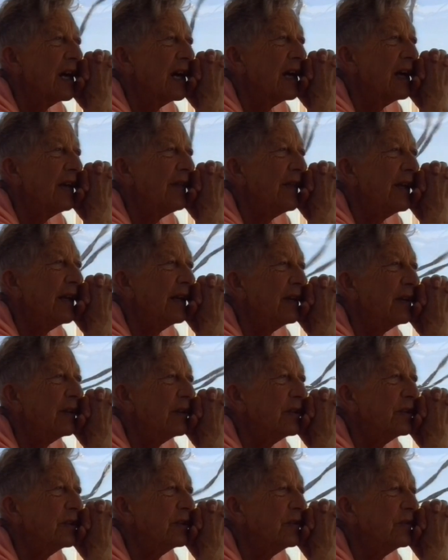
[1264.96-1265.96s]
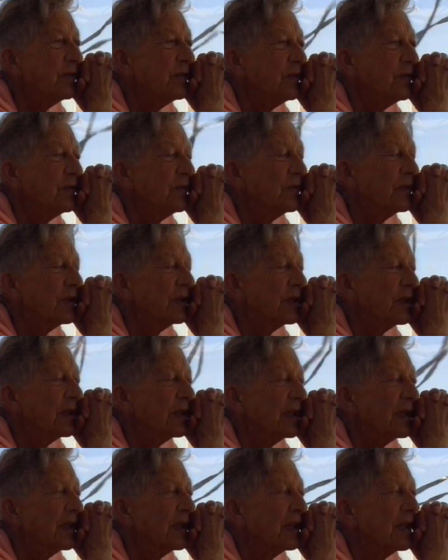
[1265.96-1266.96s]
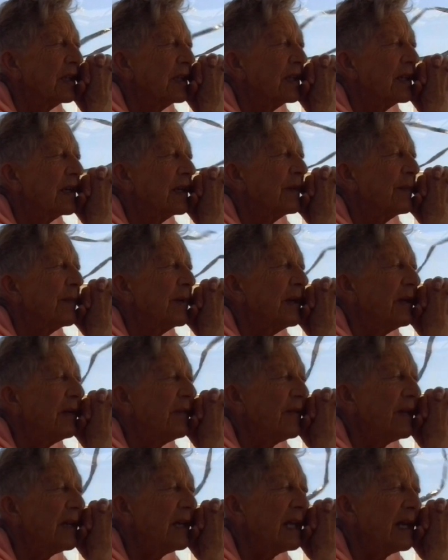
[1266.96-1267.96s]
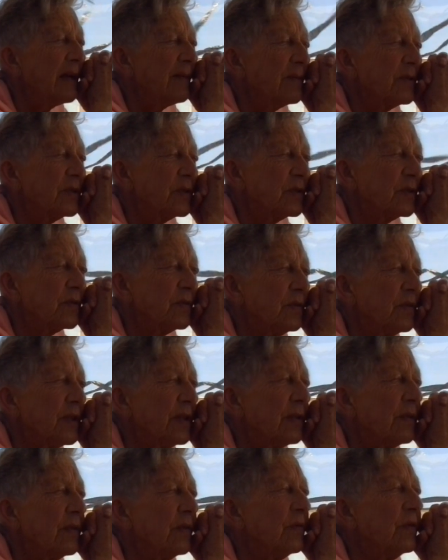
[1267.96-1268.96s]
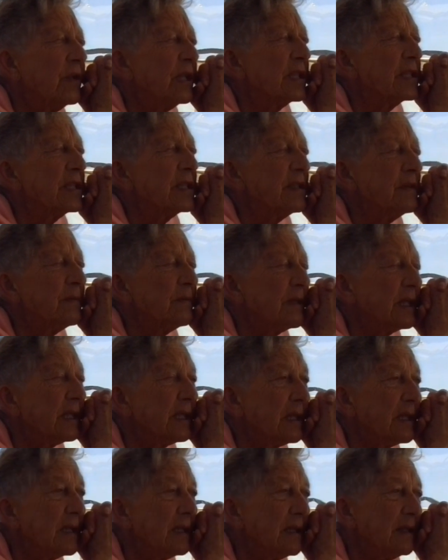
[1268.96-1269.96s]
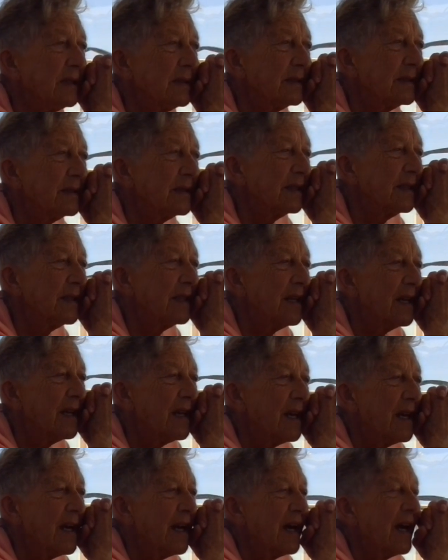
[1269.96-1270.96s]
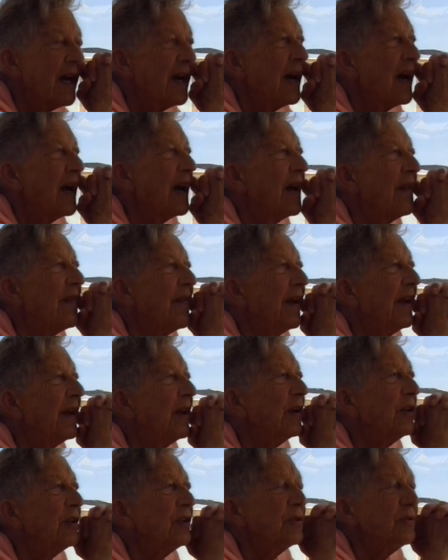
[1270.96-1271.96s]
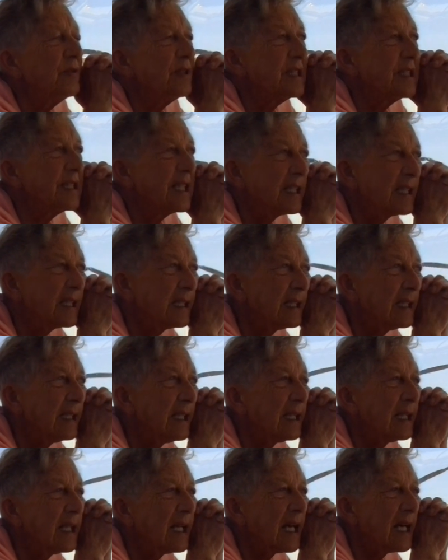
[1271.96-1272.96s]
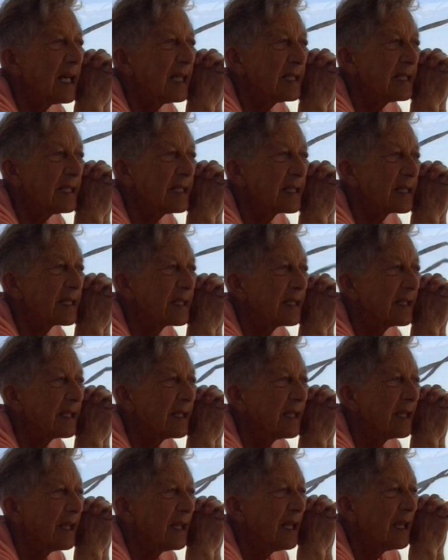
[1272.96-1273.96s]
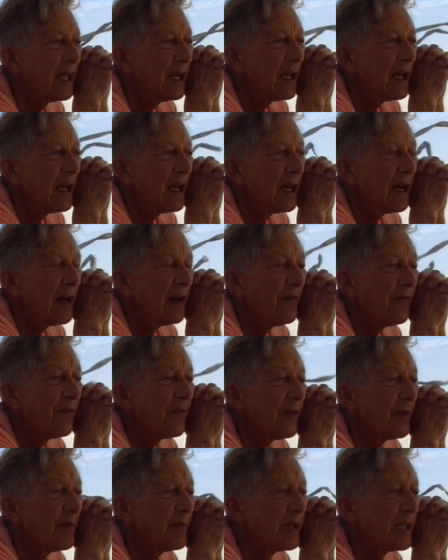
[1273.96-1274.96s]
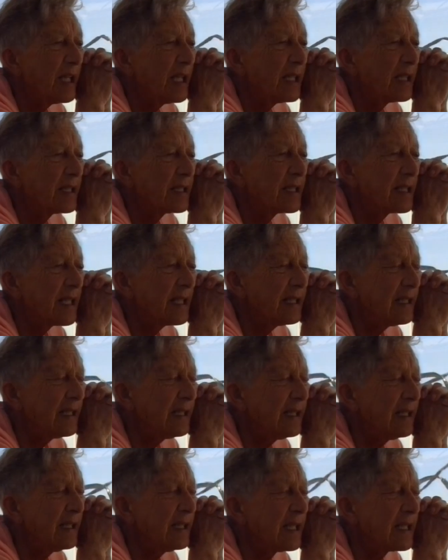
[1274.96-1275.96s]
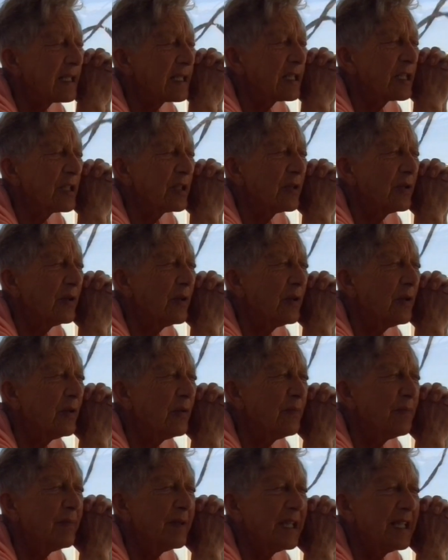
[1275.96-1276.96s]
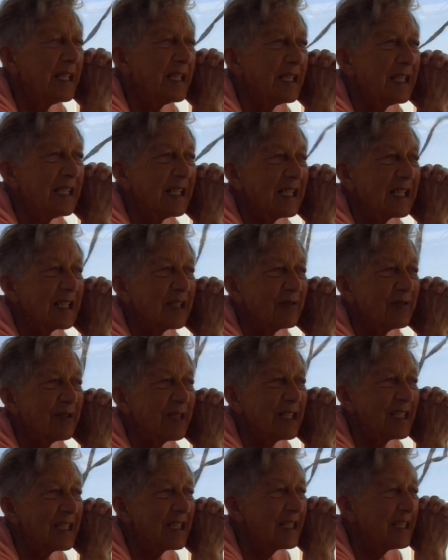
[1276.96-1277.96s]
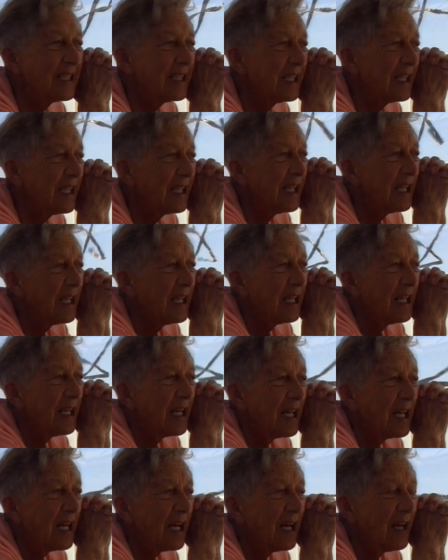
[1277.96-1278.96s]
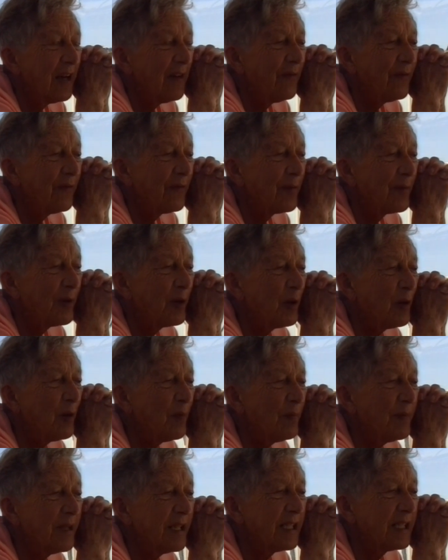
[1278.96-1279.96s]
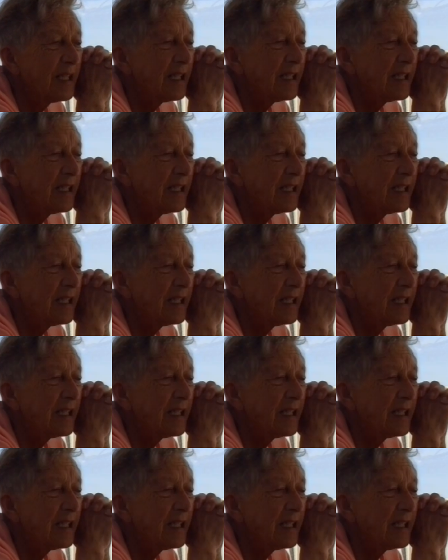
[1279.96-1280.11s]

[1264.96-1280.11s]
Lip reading: and then on to paraffin lamps with wicks and mantles, and then on to acetylene gas, and from acetylene gas to homemade electricity, and from homemade